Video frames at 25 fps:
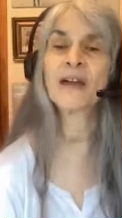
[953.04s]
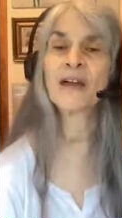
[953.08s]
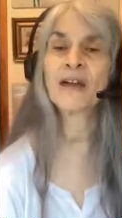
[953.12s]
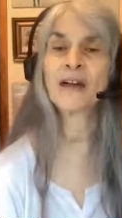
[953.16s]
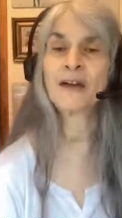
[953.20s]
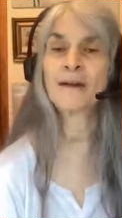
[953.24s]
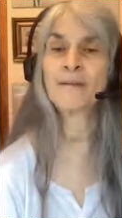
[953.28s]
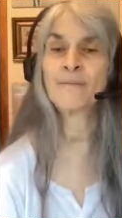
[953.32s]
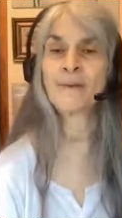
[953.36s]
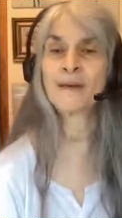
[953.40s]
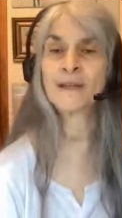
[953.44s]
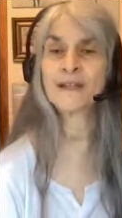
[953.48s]

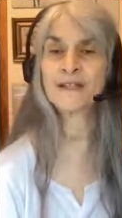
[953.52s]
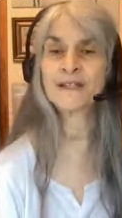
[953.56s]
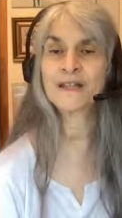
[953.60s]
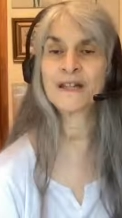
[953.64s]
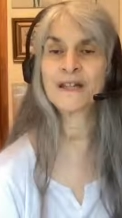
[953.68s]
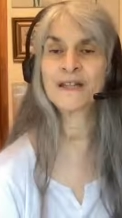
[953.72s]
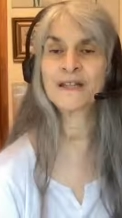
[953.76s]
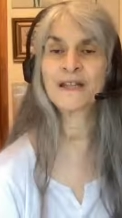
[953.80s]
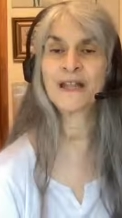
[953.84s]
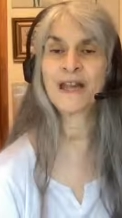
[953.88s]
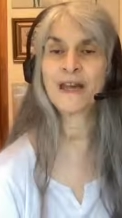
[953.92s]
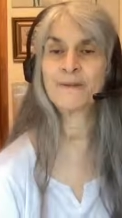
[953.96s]
And my
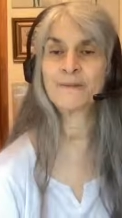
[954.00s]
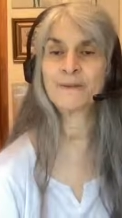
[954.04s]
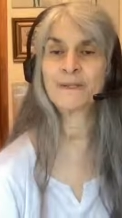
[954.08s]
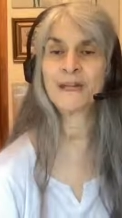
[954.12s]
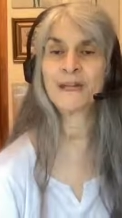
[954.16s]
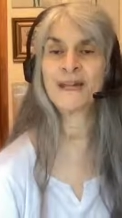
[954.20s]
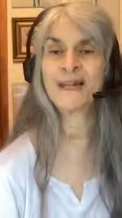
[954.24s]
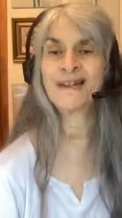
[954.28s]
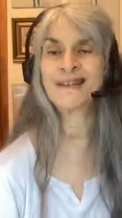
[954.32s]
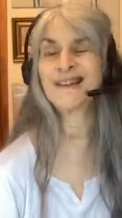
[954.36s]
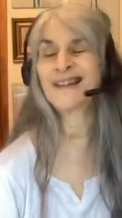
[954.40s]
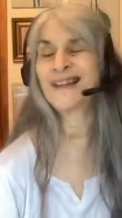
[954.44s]
son kept
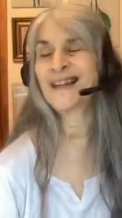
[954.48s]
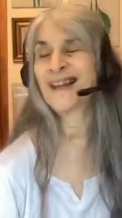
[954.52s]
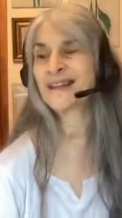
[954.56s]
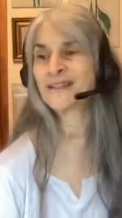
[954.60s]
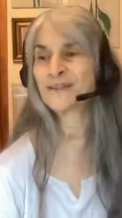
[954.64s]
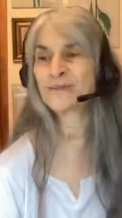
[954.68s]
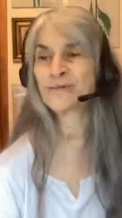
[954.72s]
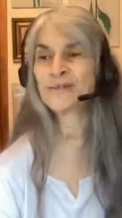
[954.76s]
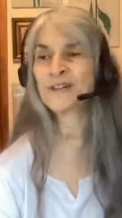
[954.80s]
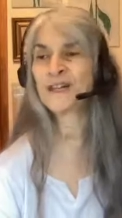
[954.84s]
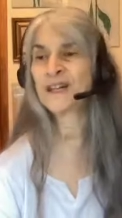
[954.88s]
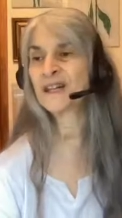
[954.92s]
saying,
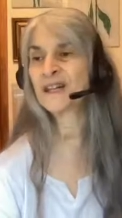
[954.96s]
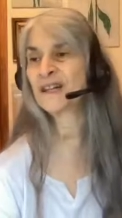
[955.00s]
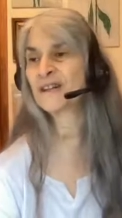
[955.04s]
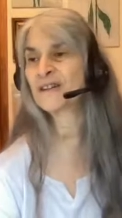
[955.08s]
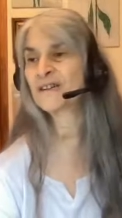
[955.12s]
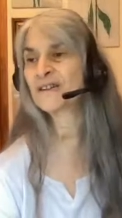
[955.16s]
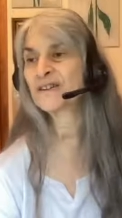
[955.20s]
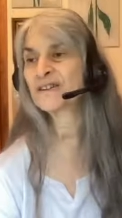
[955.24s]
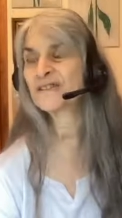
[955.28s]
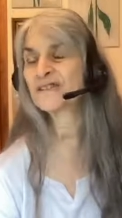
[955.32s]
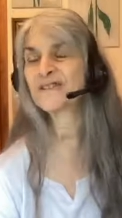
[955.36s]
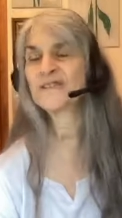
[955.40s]
That's
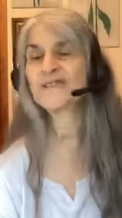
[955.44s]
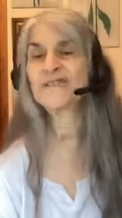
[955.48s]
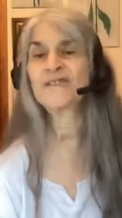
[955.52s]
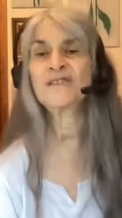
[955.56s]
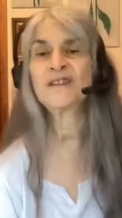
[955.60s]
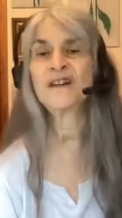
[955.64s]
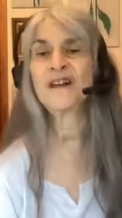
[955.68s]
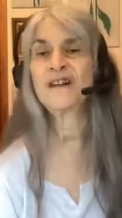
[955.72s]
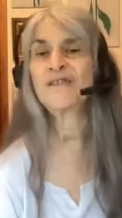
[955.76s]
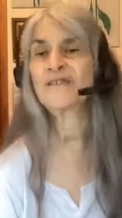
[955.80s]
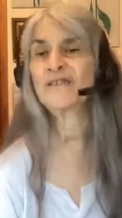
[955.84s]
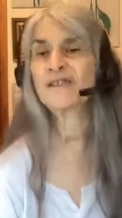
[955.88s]
ridiculous. You're
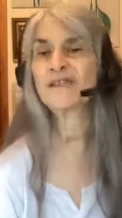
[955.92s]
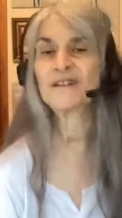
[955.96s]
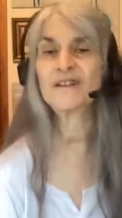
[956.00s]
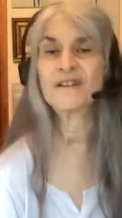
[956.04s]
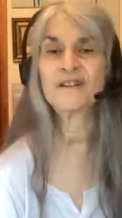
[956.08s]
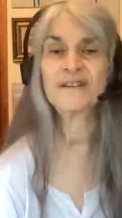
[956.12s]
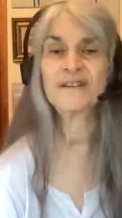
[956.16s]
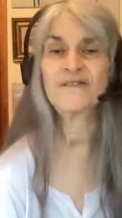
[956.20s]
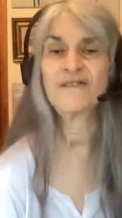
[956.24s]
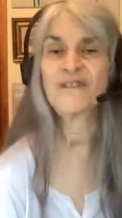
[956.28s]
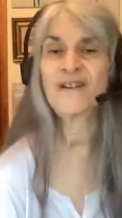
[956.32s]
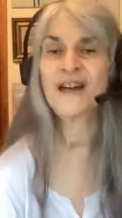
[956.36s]
never
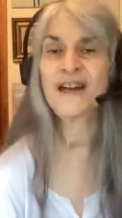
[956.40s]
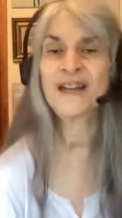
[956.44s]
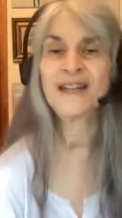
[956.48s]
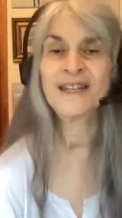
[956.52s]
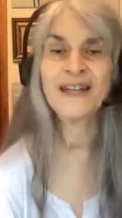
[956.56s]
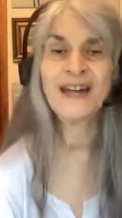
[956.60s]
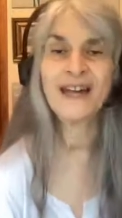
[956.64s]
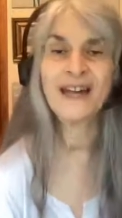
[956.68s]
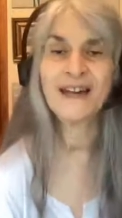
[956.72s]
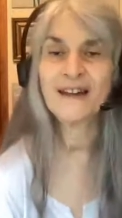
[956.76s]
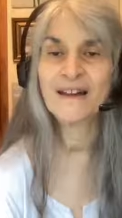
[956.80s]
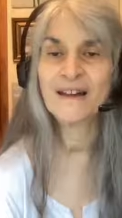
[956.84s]
going to
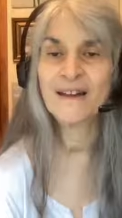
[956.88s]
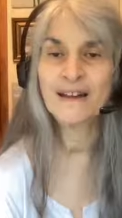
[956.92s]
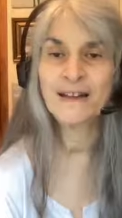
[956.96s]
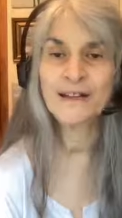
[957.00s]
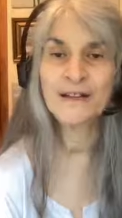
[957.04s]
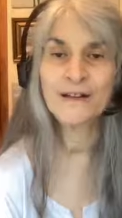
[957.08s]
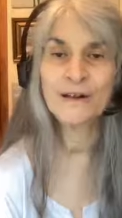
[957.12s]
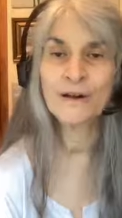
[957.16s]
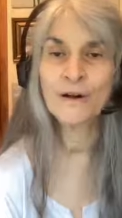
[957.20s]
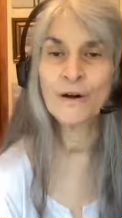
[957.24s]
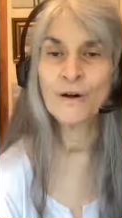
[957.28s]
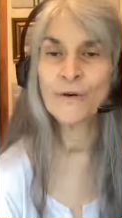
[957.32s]
find that
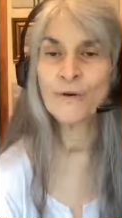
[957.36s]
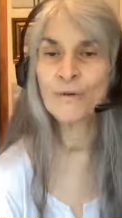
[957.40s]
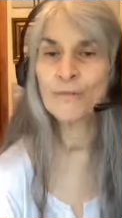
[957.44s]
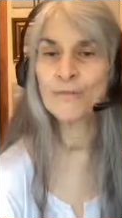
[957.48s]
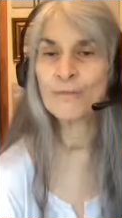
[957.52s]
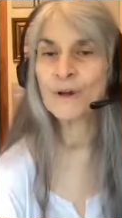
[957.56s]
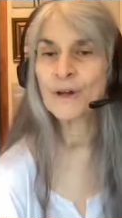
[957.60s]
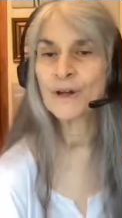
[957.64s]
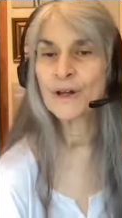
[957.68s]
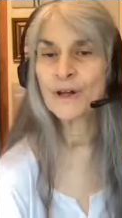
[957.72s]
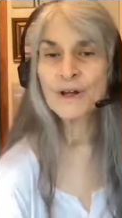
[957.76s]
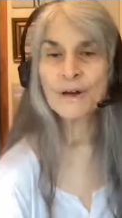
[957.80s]
kind of
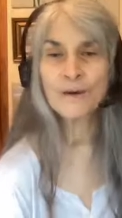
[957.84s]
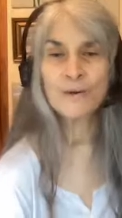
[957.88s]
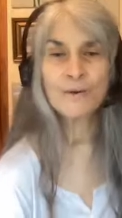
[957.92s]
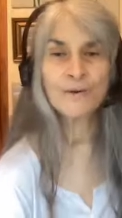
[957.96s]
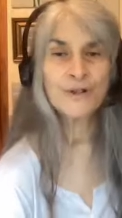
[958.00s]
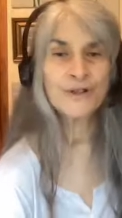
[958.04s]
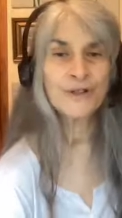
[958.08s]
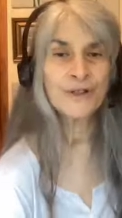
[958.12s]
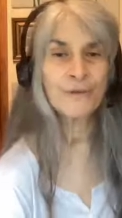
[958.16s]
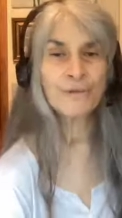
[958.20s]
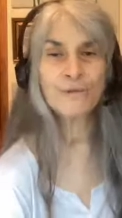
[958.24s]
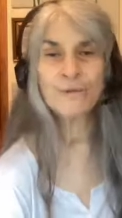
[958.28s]
home
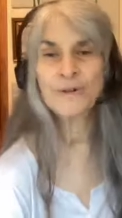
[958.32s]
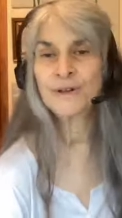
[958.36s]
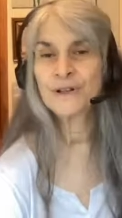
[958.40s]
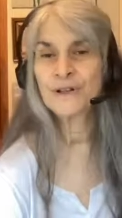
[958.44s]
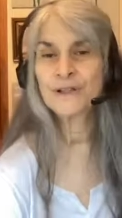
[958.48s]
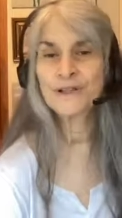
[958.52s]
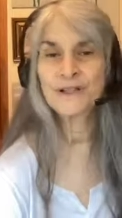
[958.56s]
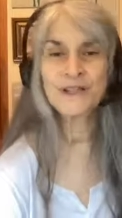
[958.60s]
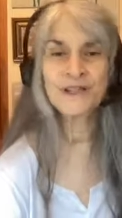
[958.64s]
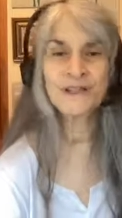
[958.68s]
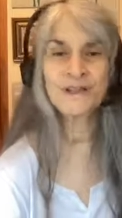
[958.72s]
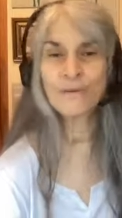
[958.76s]
with the
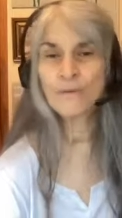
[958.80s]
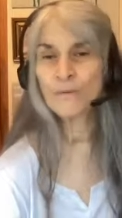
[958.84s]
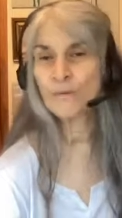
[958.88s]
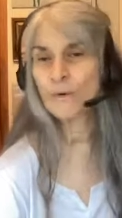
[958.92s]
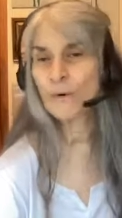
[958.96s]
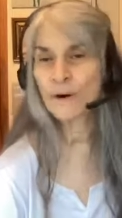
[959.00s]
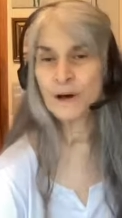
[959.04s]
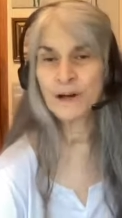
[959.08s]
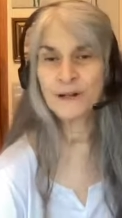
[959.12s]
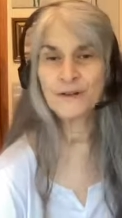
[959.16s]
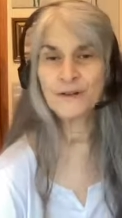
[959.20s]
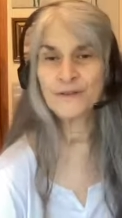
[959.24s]
woods and the
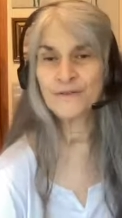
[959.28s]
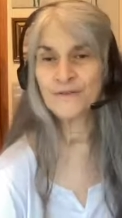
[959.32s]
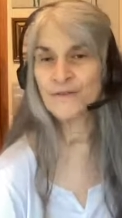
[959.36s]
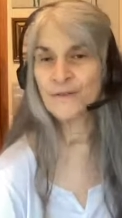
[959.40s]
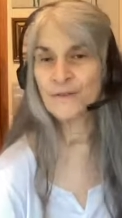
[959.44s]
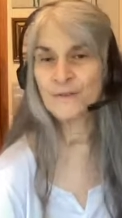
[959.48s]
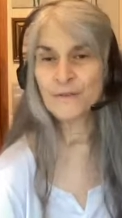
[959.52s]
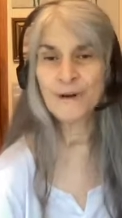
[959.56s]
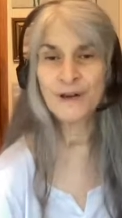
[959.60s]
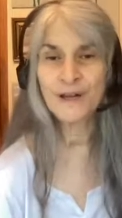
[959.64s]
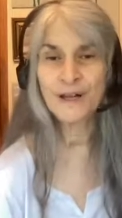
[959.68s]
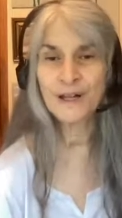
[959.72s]
water
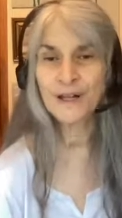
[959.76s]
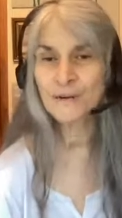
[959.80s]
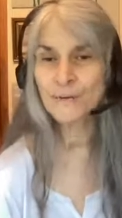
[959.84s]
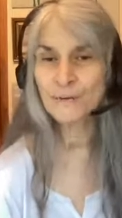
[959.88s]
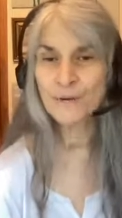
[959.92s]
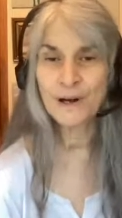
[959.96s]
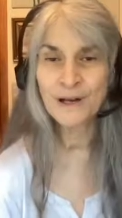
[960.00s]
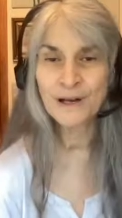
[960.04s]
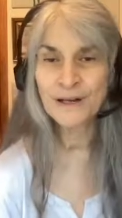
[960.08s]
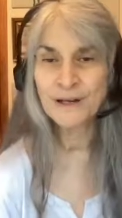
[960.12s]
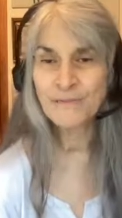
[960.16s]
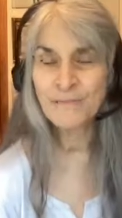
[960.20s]
for what you
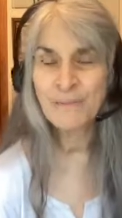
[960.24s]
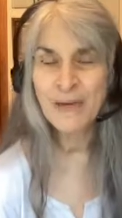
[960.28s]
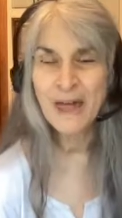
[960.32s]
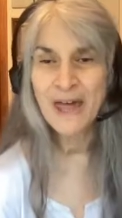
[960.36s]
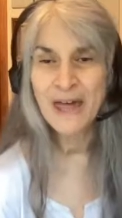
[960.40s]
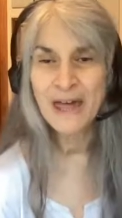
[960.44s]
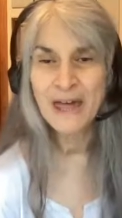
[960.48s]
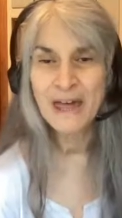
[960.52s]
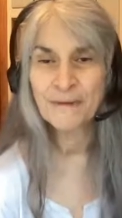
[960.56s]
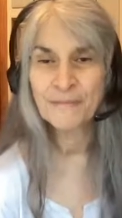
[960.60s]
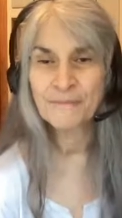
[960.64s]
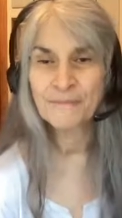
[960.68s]
want to
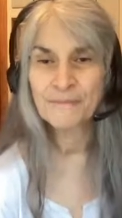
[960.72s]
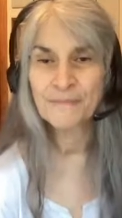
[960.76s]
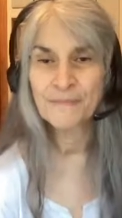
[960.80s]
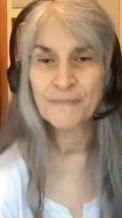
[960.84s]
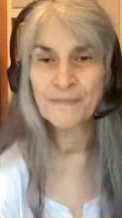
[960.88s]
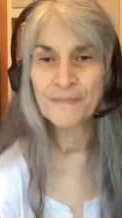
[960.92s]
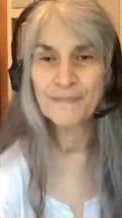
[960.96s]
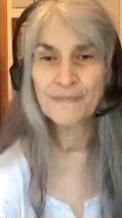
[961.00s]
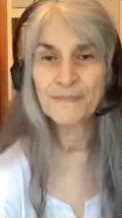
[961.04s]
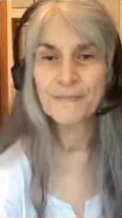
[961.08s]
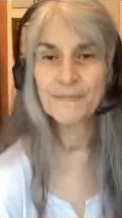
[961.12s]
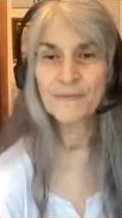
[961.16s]
pay.
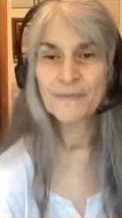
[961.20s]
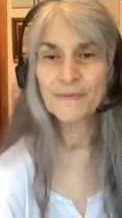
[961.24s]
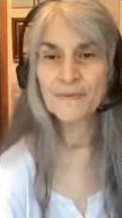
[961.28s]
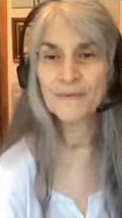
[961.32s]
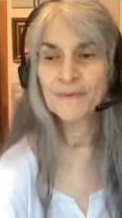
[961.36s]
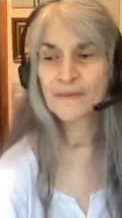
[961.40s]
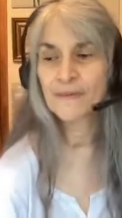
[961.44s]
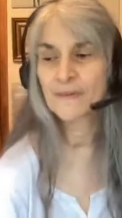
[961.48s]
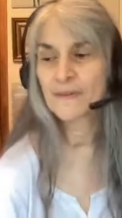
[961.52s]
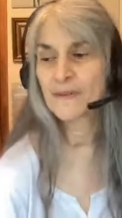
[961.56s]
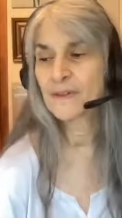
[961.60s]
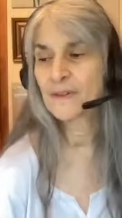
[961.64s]

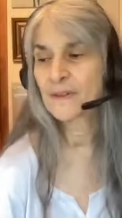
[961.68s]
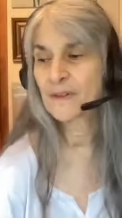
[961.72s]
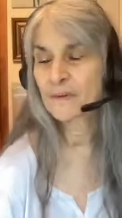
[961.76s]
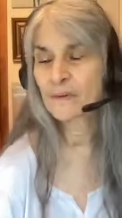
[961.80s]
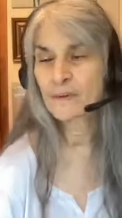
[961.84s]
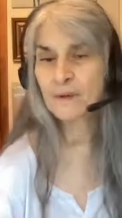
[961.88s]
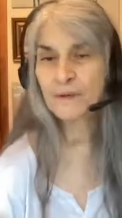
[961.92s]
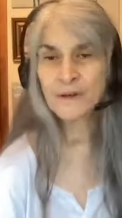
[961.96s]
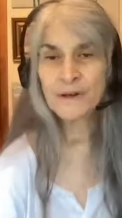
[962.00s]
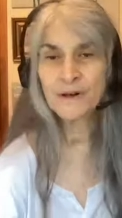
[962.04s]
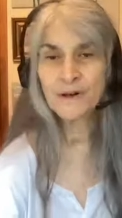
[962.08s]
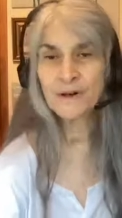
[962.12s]

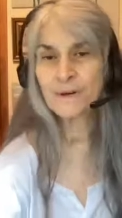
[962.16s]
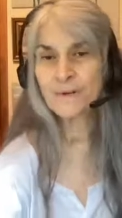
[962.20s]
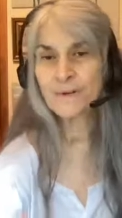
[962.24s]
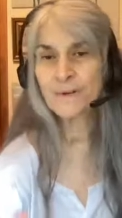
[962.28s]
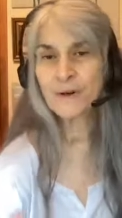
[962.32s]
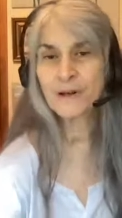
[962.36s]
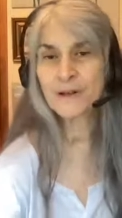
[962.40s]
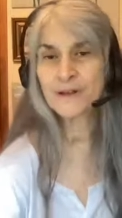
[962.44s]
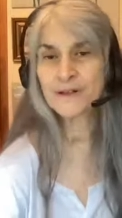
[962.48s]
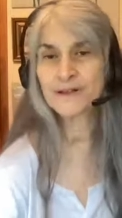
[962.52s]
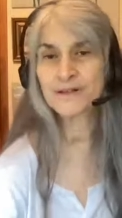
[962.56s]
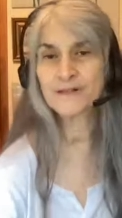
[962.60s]
Well, there it
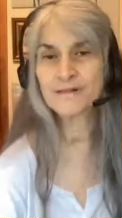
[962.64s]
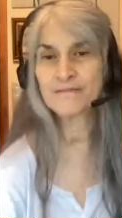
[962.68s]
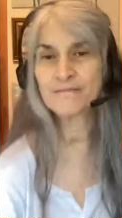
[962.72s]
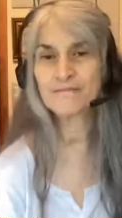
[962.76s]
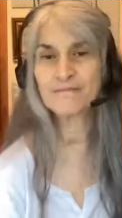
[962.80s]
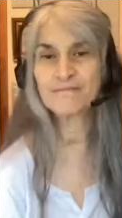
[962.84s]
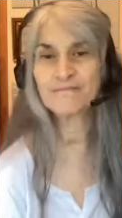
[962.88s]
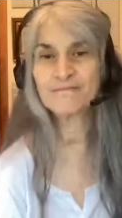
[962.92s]
was.